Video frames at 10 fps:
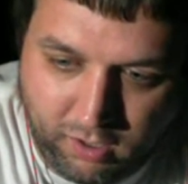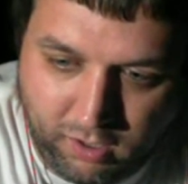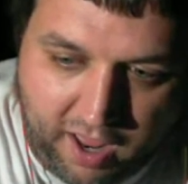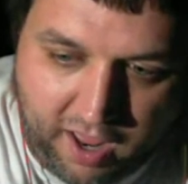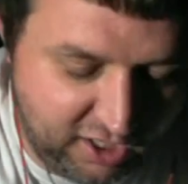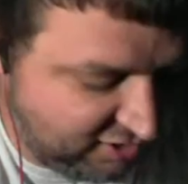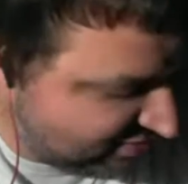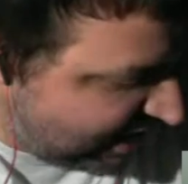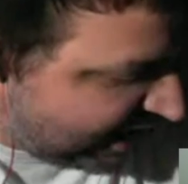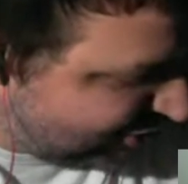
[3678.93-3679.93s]
Well,
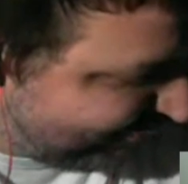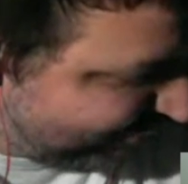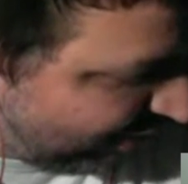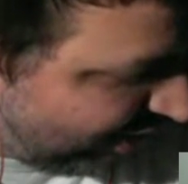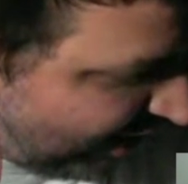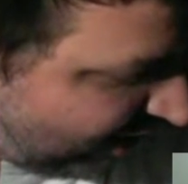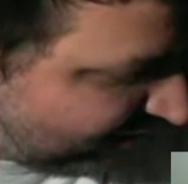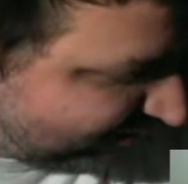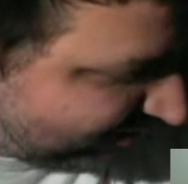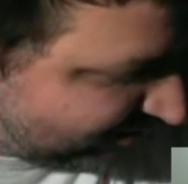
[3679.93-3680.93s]
thank you
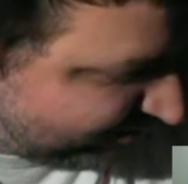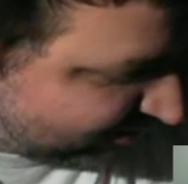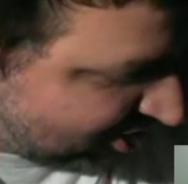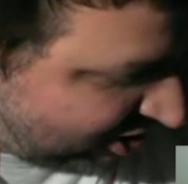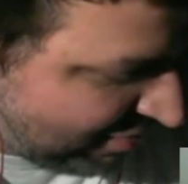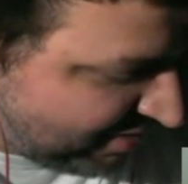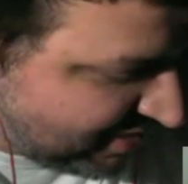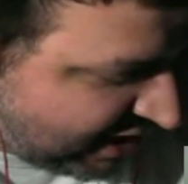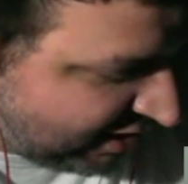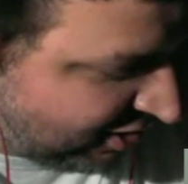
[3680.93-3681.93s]
for talking
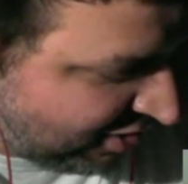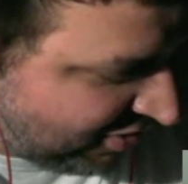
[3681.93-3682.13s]
about that.